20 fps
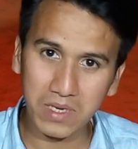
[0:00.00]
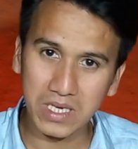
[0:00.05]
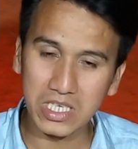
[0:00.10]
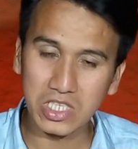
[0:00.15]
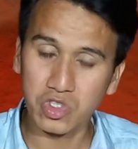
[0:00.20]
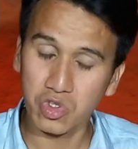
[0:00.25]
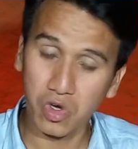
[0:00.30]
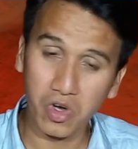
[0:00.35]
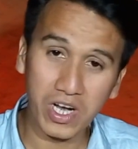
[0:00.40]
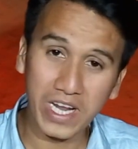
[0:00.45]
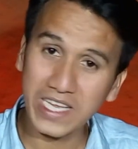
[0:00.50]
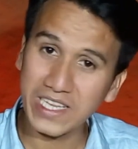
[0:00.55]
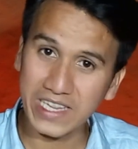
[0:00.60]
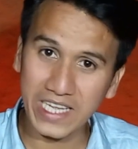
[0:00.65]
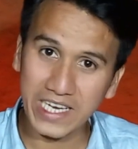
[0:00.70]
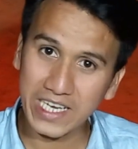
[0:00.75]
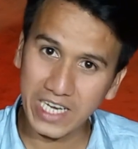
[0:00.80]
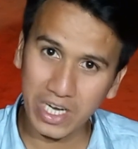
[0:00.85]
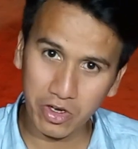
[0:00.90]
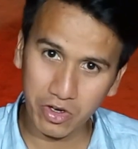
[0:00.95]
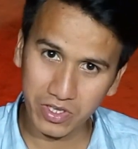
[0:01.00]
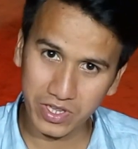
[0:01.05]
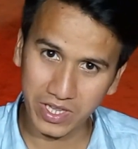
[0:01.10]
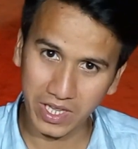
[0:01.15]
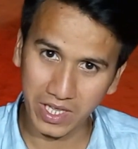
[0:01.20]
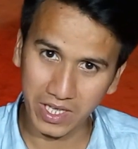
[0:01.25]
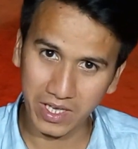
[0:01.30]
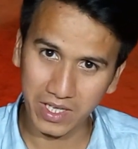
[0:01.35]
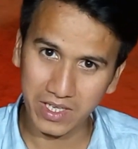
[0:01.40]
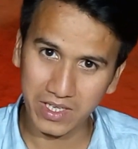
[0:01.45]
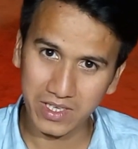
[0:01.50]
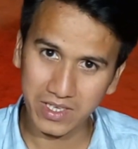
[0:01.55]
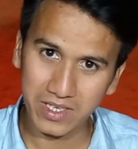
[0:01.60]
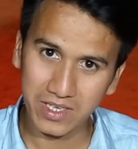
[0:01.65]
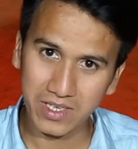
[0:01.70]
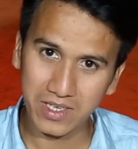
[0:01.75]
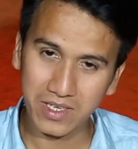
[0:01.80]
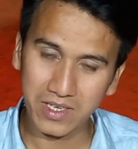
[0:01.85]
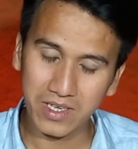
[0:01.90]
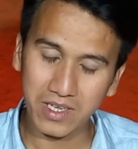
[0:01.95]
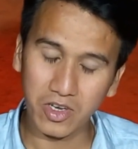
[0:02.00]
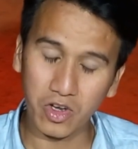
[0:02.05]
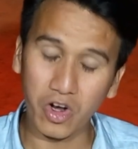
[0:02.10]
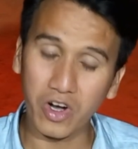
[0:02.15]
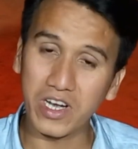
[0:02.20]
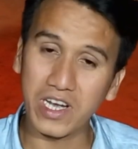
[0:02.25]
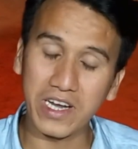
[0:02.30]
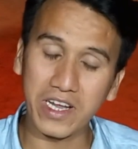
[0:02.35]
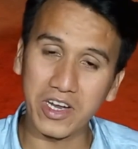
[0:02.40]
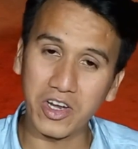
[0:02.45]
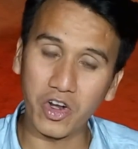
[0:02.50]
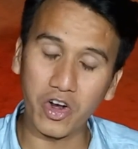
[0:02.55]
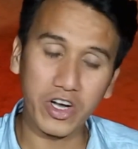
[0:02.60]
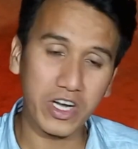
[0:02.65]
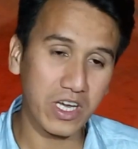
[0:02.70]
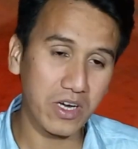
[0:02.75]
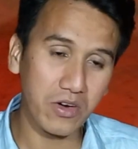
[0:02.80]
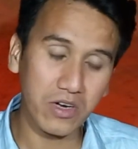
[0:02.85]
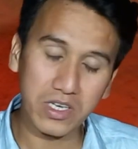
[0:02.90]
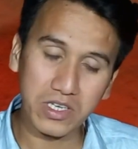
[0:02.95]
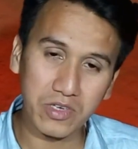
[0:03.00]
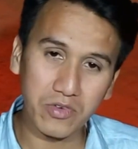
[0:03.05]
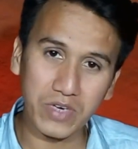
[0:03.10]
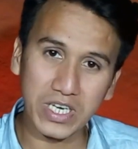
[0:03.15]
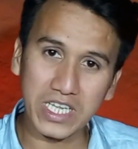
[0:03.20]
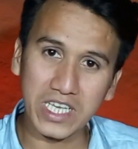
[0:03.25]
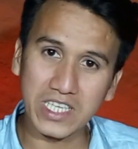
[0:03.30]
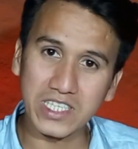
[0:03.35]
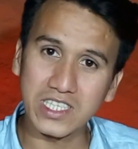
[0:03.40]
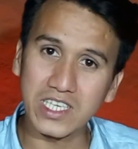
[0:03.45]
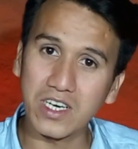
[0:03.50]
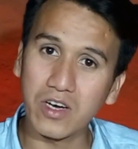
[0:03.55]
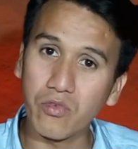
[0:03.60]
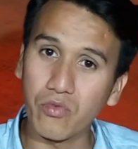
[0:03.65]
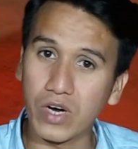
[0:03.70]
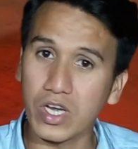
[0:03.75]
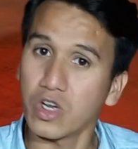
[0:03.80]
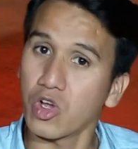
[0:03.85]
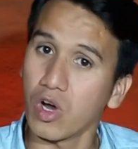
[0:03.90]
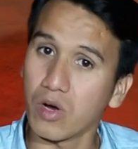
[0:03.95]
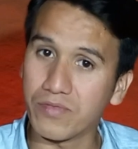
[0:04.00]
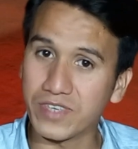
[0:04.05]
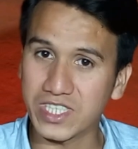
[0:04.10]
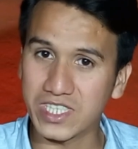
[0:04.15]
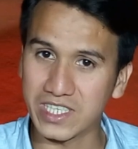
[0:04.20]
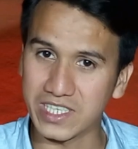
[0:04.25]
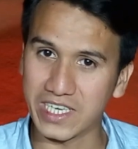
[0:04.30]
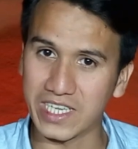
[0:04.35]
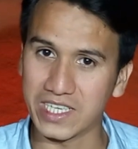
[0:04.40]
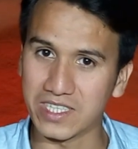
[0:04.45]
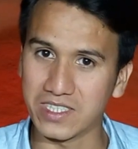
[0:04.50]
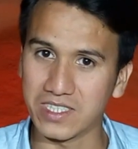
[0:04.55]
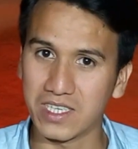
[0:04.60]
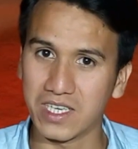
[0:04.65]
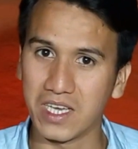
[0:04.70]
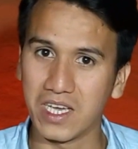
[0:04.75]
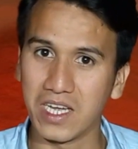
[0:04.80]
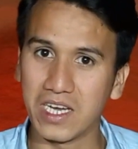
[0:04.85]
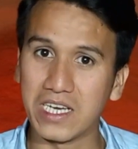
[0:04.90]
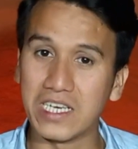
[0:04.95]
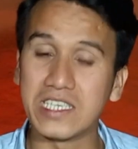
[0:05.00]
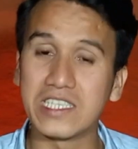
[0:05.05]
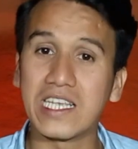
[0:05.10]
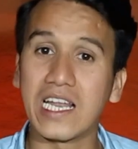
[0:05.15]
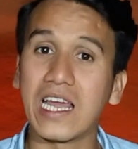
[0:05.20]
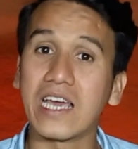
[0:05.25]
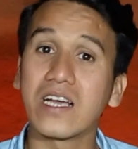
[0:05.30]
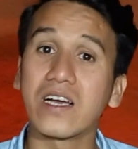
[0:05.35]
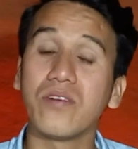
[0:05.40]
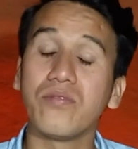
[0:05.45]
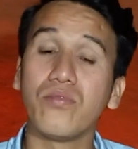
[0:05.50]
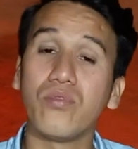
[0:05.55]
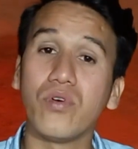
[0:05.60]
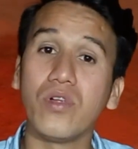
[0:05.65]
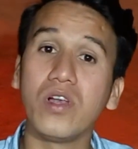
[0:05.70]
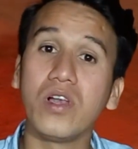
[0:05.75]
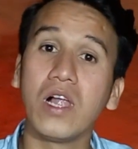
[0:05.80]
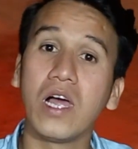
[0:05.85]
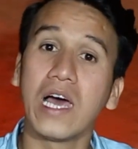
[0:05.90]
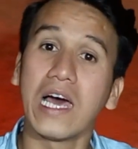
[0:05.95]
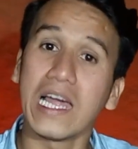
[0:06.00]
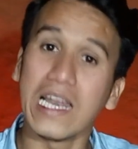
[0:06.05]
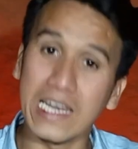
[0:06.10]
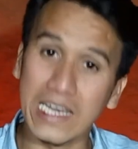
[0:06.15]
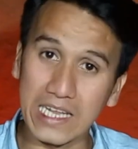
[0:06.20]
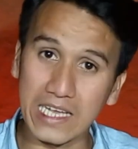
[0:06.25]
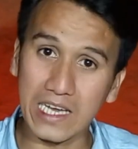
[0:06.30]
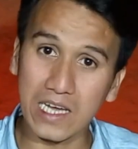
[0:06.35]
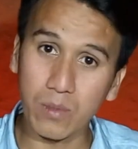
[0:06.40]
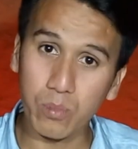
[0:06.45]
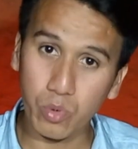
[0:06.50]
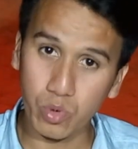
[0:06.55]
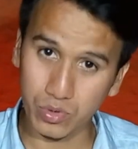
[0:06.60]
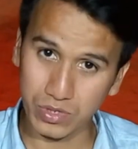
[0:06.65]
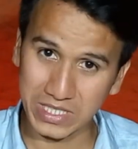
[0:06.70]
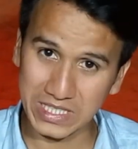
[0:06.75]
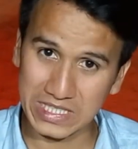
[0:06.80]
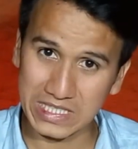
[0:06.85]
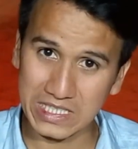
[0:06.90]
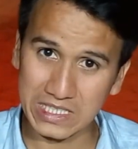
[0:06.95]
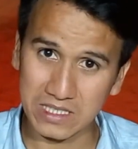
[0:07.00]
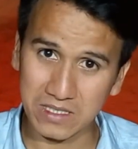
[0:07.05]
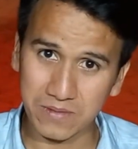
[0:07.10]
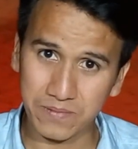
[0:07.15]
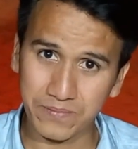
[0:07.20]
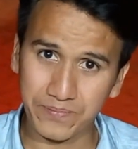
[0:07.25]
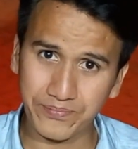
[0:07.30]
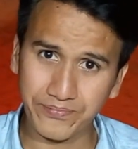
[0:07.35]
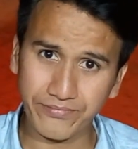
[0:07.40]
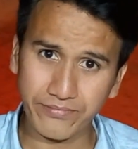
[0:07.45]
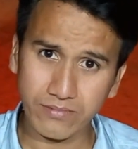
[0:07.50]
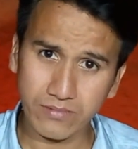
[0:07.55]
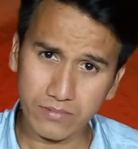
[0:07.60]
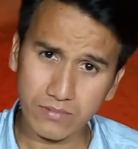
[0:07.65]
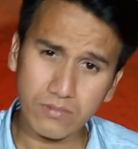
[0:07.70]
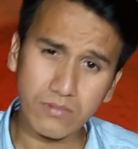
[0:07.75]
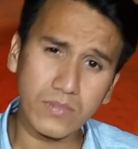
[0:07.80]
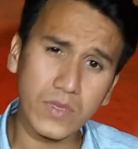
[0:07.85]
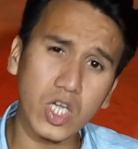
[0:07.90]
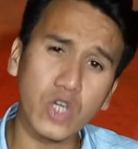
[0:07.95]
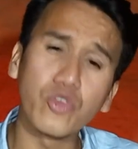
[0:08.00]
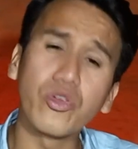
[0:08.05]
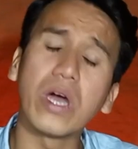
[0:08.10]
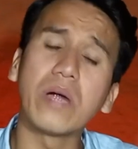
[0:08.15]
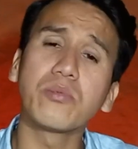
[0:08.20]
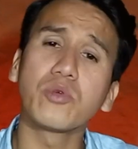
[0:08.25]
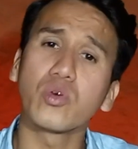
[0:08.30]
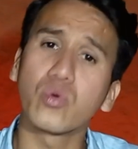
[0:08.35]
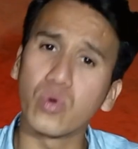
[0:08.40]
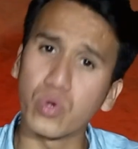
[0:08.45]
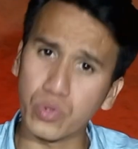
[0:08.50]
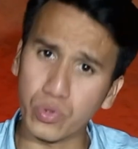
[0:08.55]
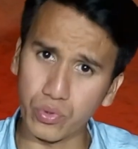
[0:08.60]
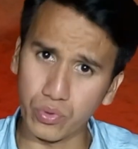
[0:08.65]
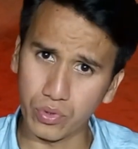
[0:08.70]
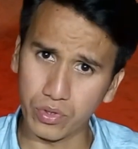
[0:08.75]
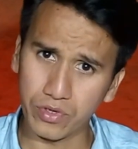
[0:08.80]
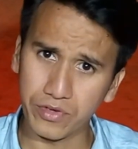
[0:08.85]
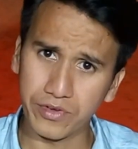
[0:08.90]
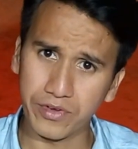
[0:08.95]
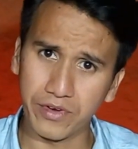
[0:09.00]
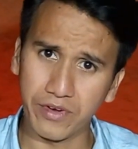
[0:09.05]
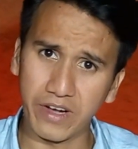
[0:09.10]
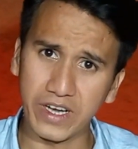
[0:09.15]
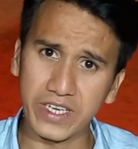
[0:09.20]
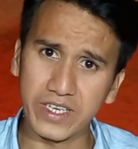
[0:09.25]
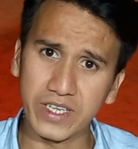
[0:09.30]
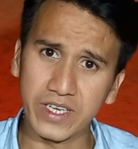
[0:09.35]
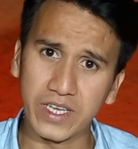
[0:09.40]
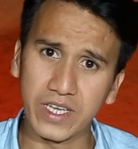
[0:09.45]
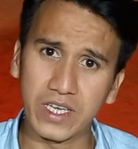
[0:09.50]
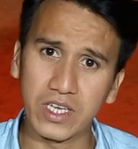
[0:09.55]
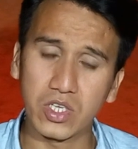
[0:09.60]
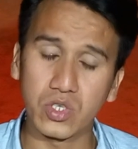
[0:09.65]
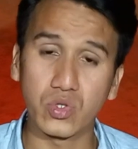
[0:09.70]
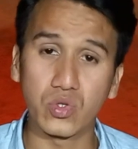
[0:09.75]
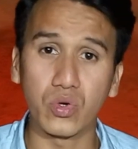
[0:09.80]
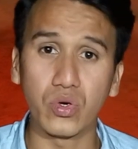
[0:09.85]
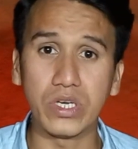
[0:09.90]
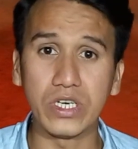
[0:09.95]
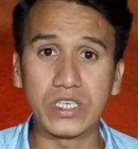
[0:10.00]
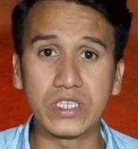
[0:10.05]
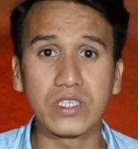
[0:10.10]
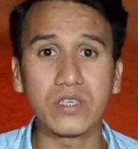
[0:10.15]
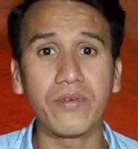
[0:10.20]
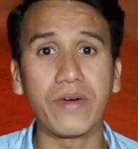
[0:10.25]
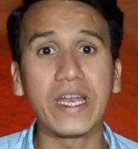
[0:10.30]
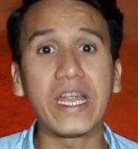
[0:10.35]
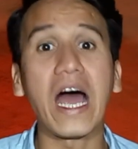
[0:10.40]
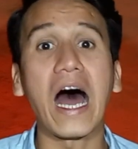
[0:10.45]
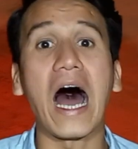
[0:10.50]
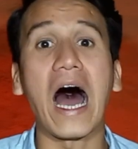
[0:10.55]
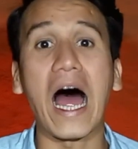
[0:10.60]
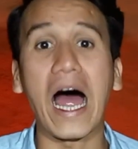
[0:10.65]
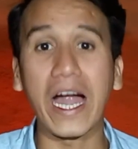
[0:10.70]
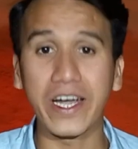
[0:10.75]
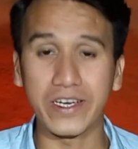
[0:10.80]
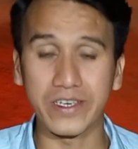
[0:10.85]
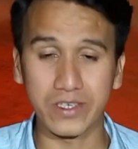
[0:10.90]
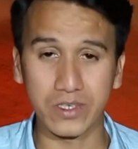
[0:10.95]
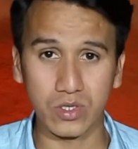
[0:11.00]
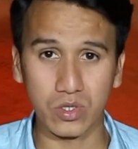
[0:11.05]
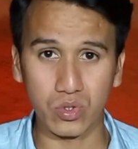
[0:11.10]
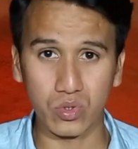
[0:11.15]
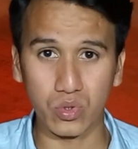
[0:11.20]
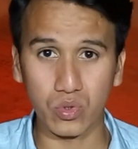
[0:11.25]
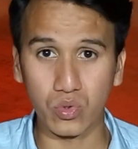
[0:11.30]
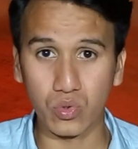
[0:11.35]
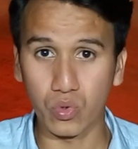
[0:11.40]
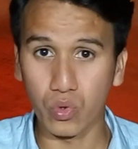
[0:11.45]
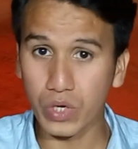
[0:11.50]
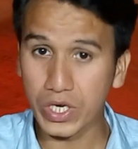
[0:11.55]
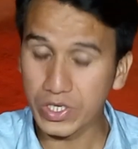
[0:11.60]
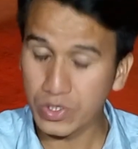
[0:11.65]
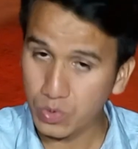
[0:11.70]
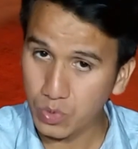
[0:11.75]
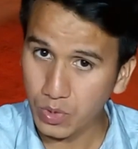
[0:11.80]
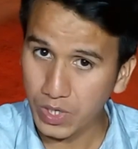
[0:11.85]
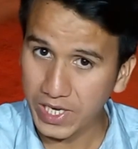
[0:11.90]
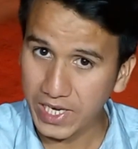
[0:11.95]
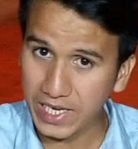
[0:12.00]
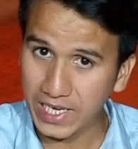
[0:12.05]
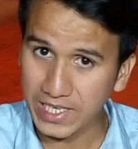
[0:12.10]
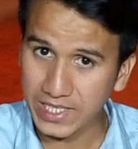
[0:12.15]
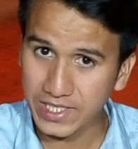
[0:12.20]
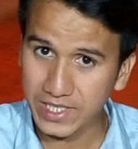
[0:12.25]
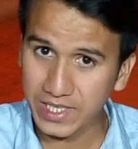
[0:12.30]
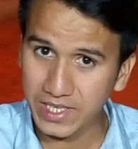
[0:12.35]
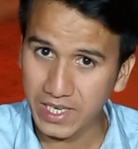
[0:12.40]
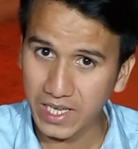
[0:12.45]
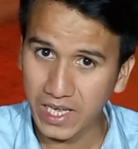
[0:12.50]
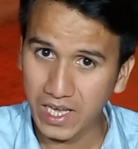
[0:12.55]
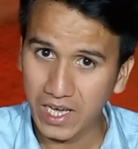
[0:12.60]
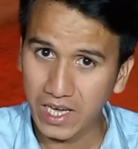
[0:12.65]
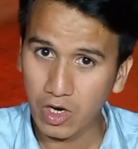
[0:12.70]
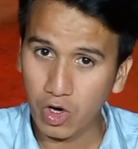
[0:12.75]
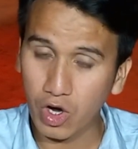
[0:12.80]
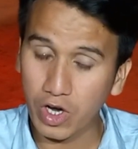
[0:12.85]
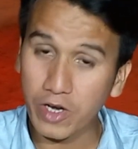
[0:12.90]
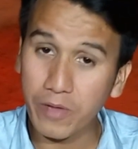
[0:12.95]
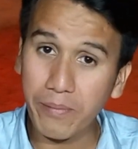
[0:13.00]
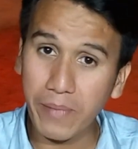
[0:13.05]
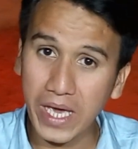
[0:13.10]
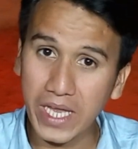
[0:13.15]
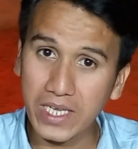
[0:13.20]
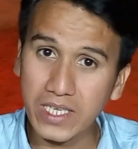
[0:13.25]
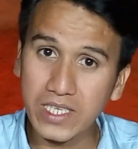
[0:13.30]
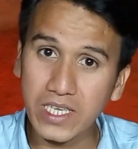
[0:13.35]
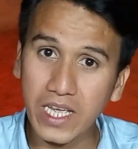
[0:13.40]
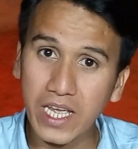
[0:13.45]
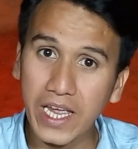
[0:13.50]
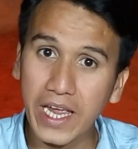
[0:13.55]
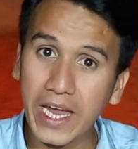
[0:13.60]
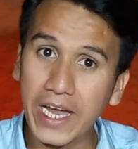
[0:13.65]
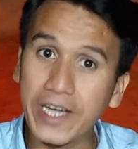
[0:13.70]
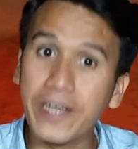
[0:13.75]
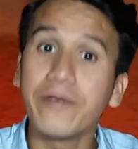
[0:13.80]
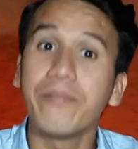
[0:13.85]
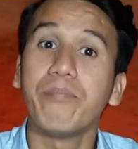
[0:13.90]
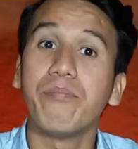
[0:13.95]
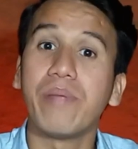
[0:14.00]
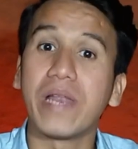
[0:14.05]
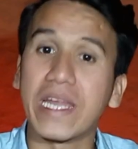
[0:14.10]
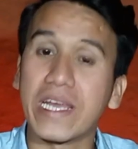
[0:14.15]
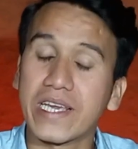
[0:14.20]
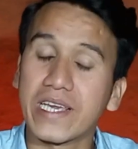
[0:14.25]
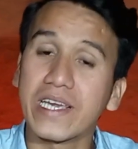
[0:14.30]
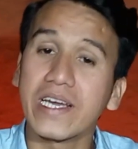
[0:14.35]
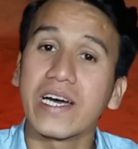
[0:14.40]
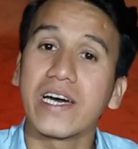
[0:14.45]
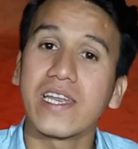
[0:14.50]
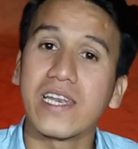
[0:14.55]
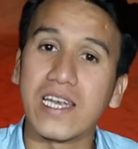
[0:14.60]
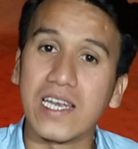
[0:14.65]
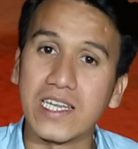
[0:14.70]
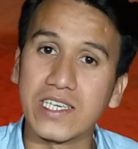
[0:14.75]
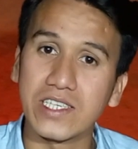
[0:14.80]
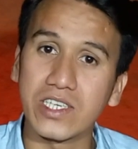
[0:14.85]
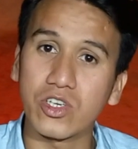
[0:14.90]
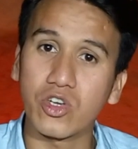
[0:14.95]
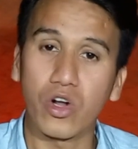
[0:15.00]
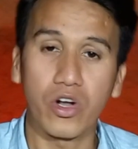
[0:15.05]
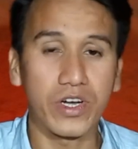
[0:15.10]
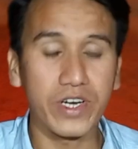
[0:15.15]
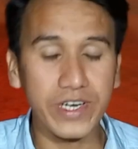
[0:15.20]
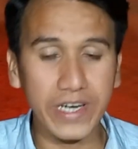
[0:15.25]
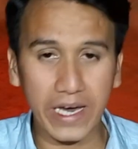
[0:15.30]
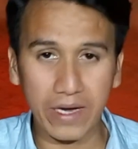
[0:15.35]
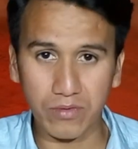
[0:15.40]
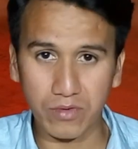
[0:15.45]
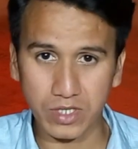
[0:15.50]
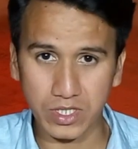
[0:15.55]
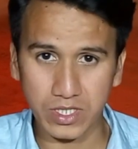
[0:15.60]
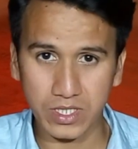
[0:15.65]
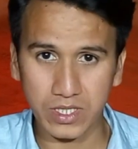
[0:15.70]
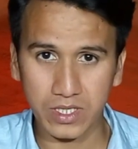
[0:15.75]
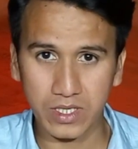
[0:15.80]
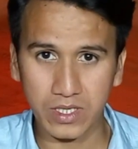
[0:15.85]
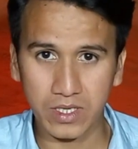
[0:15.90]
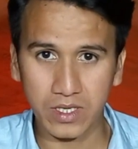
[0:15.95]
It's not like that kind of thing. Not a what you can say a work of a sentence. It's like a full legal procedure you have to go through, right? So it's a very hard to go into a relation called marriage and breaking a relation called divorce.